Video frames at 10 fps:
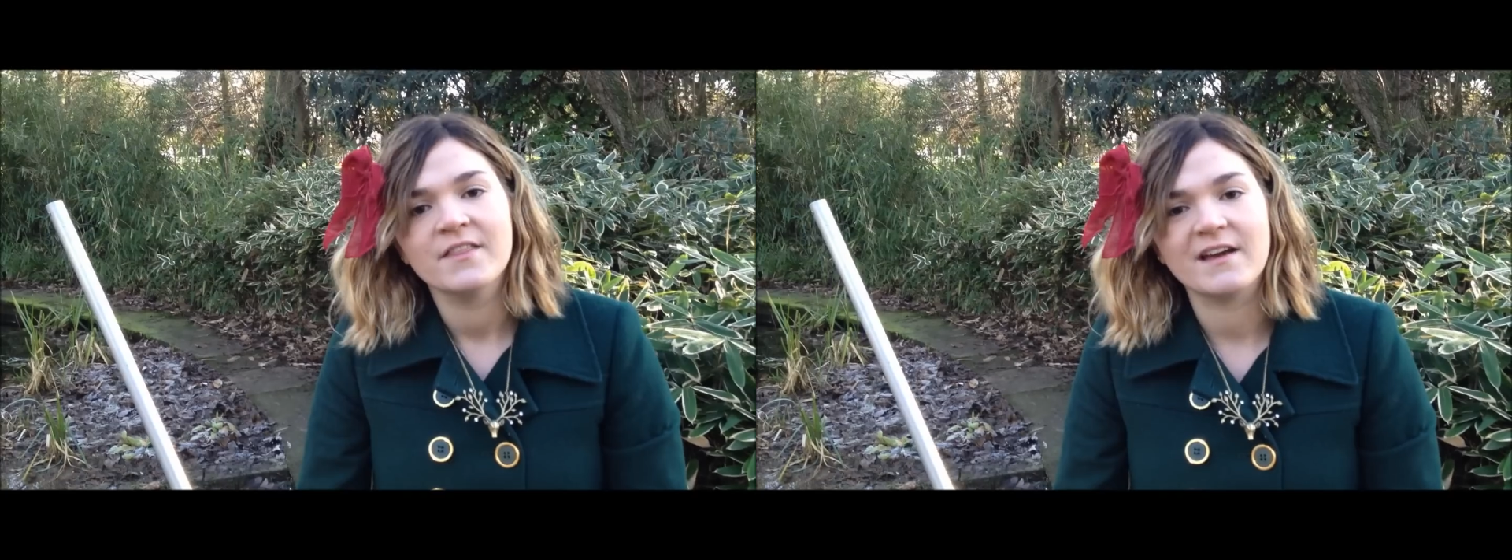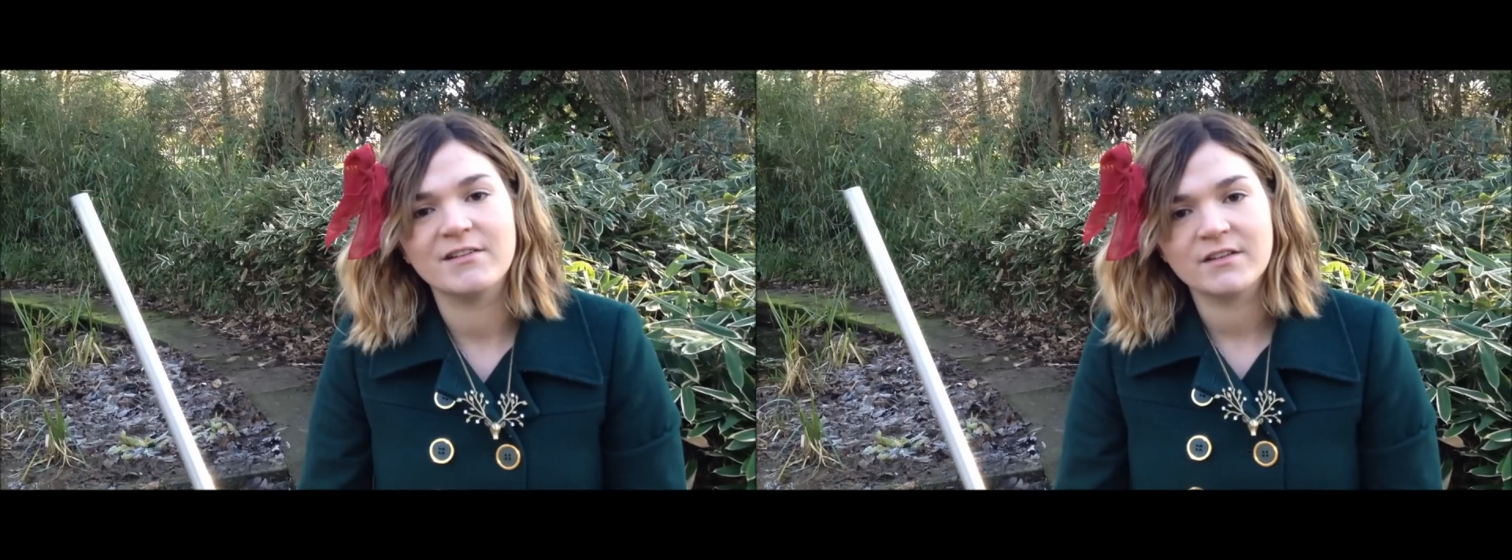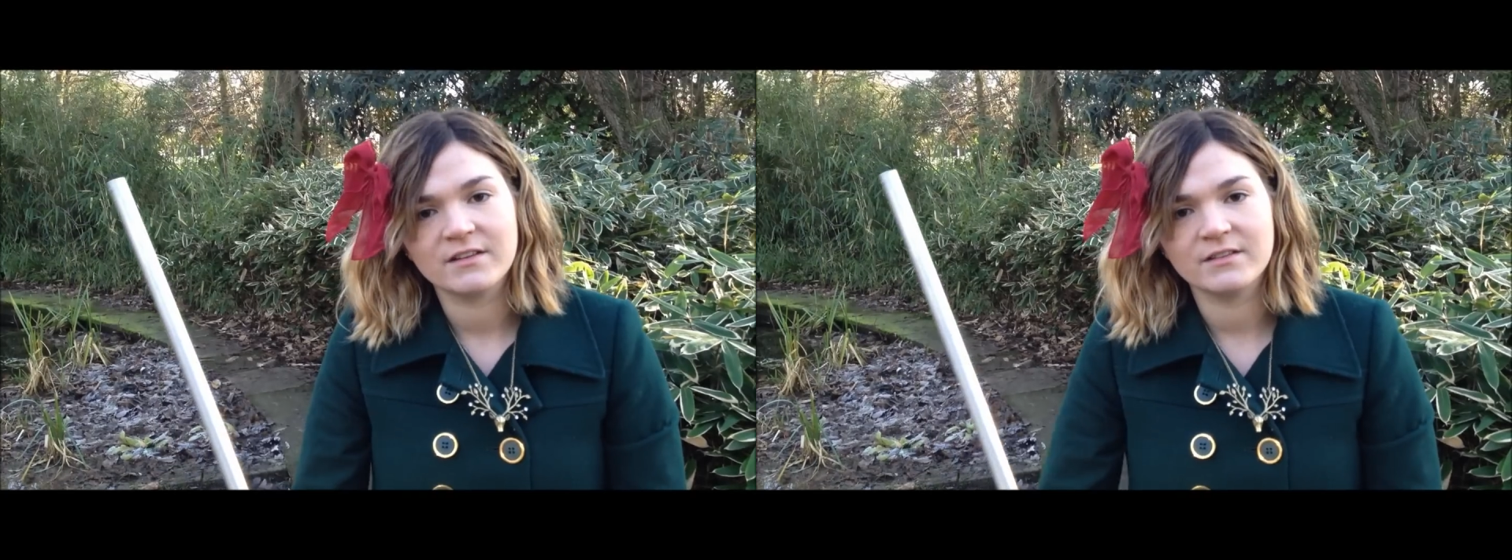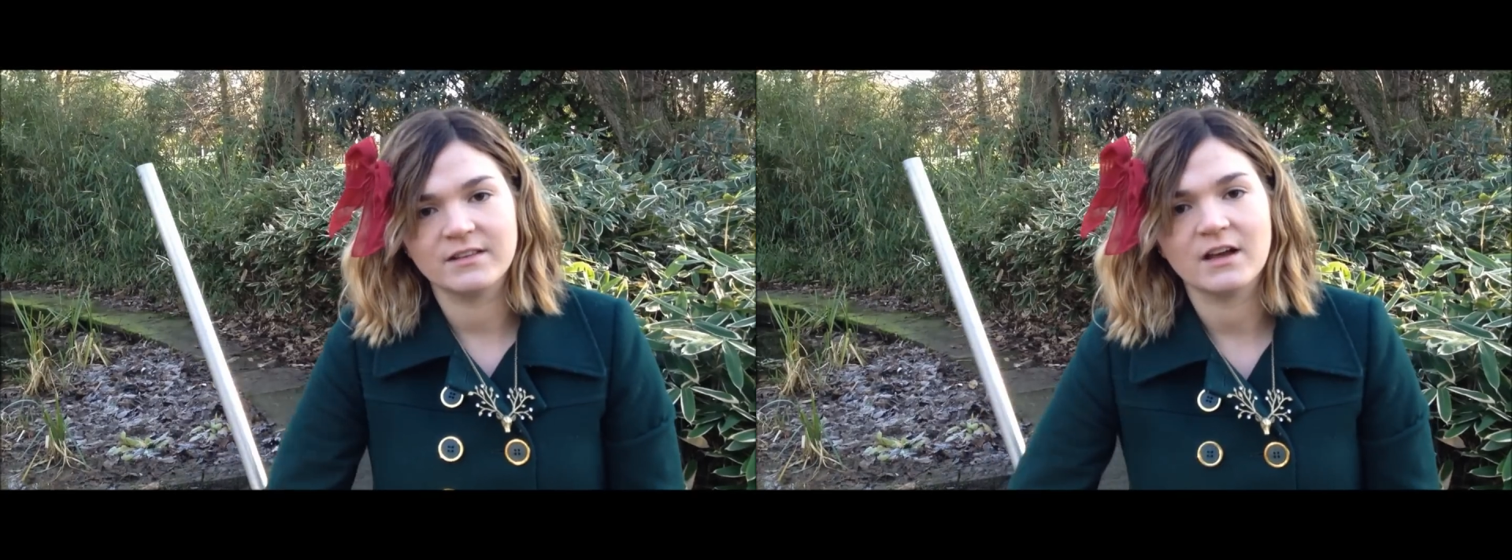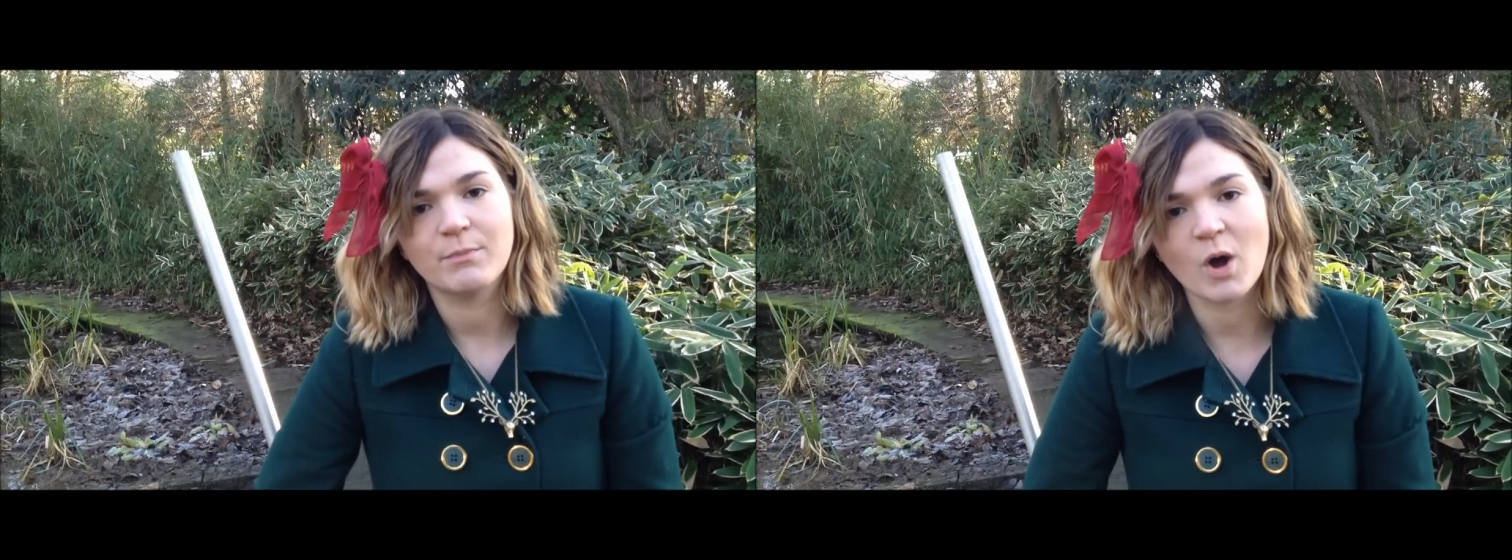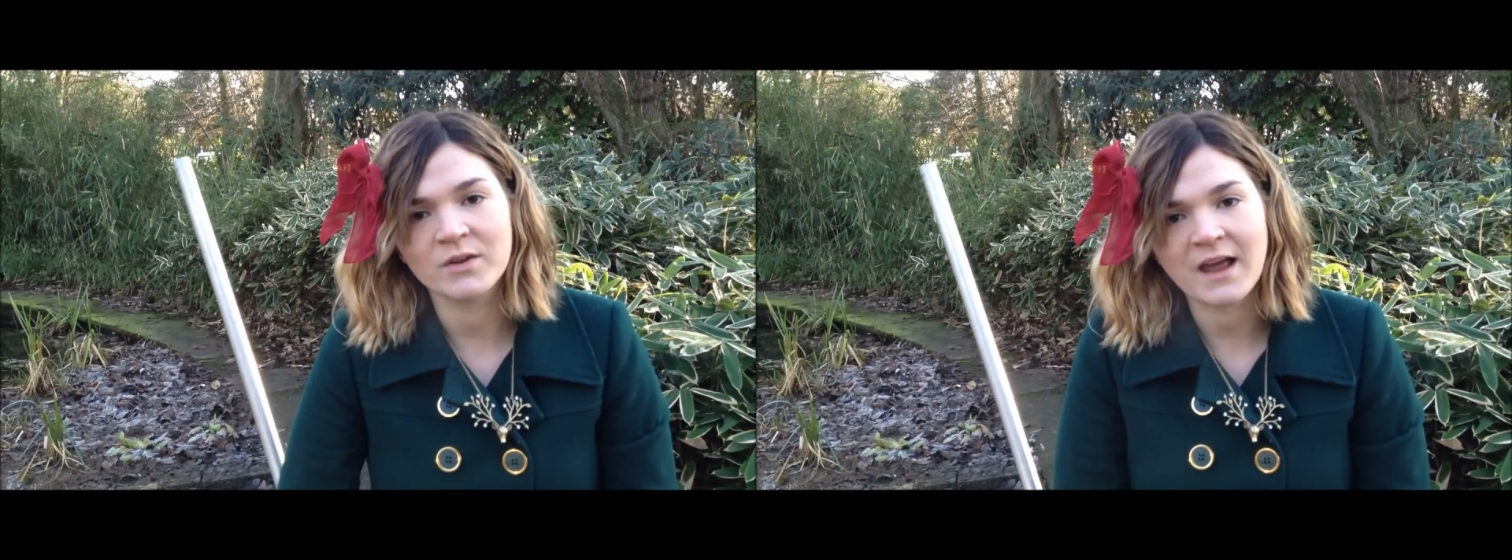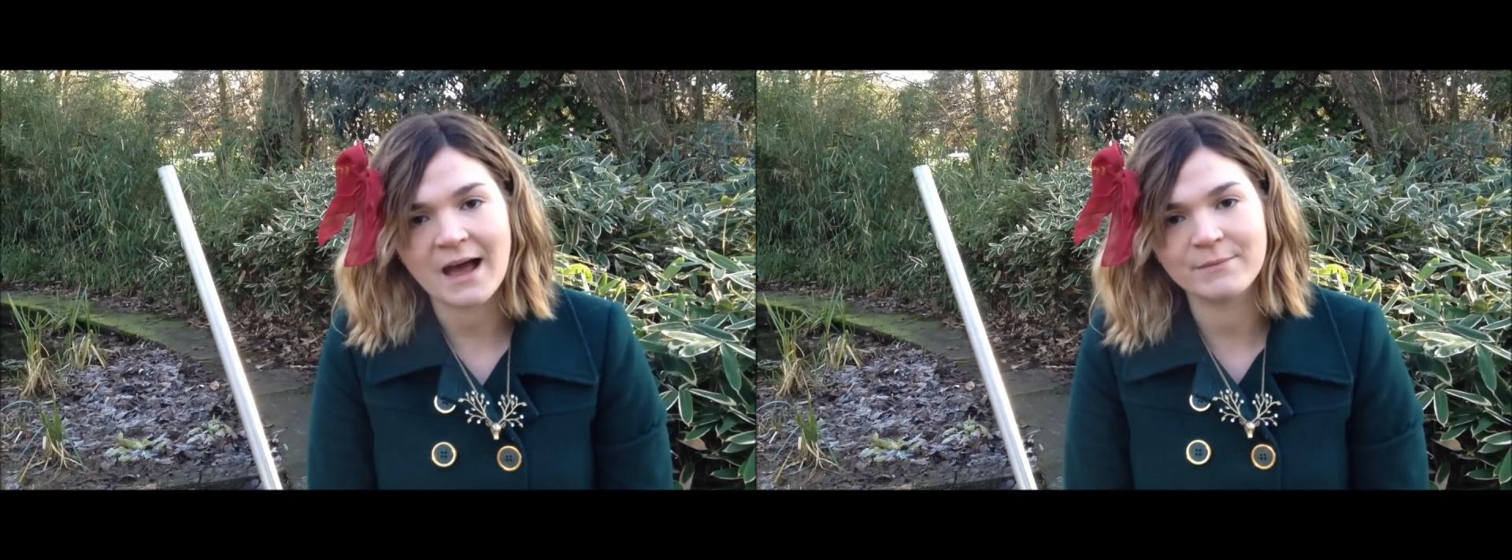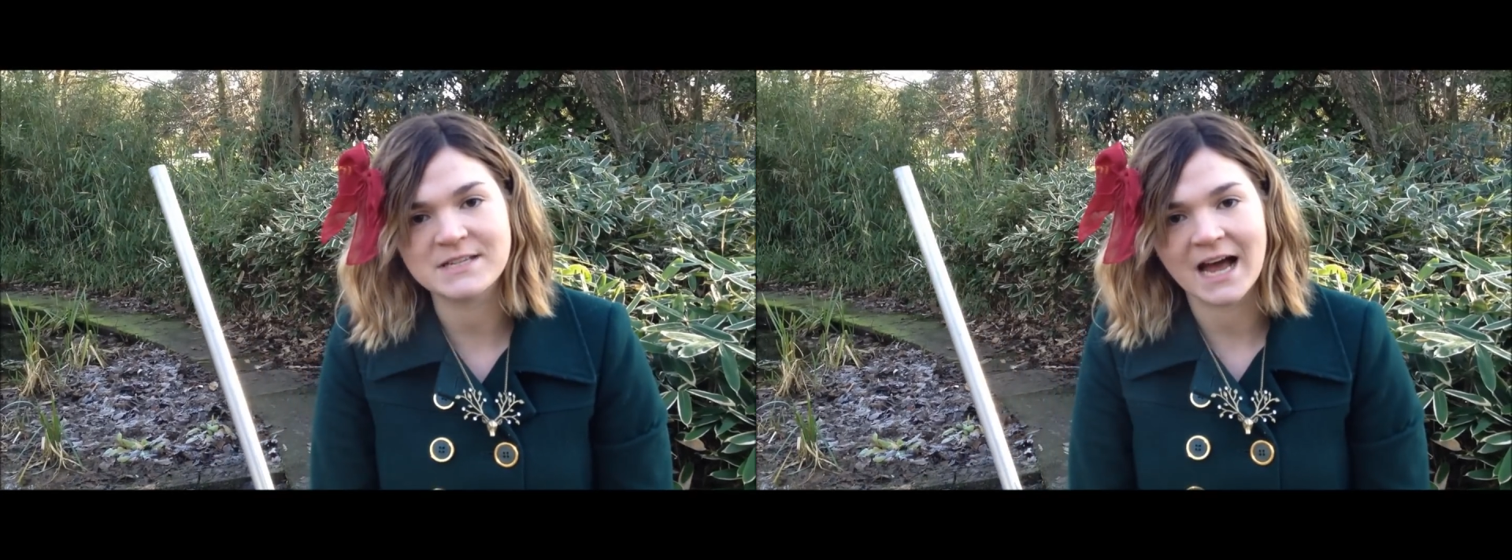the pond
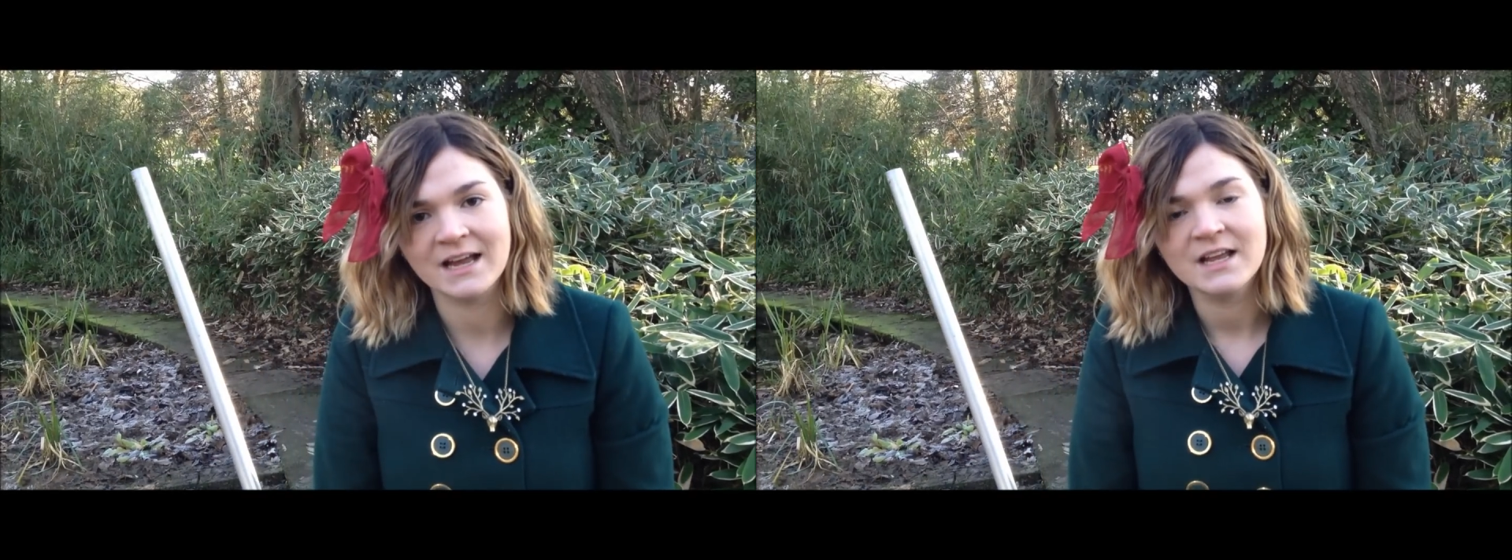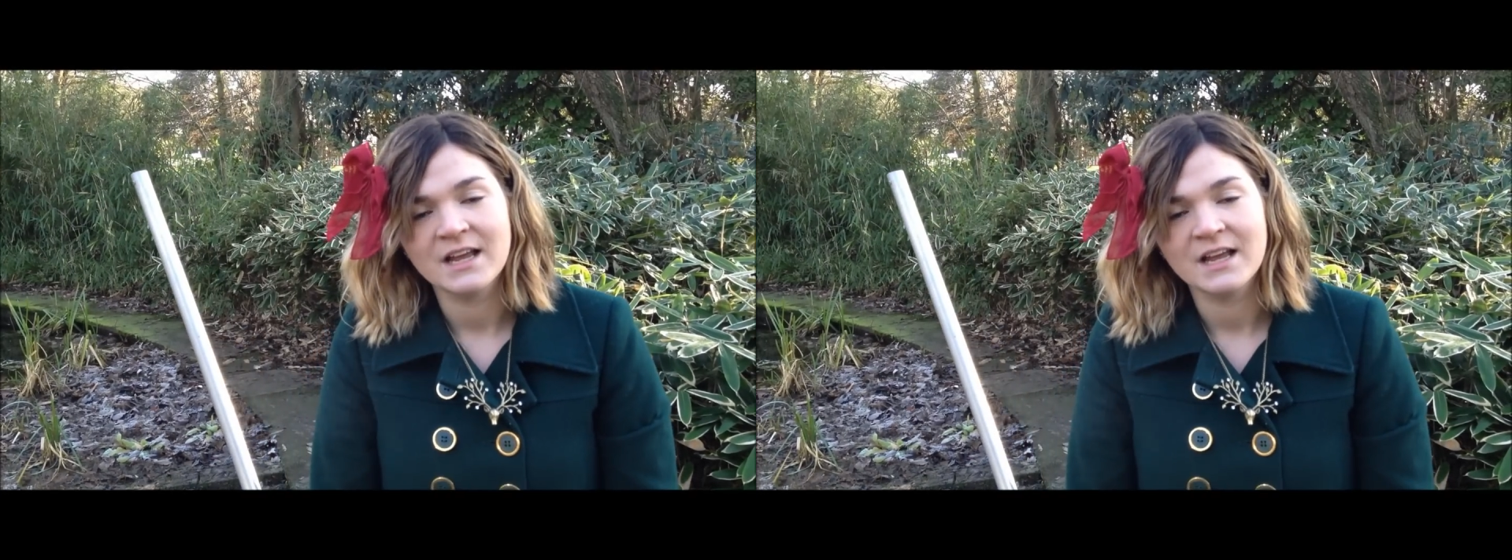habitat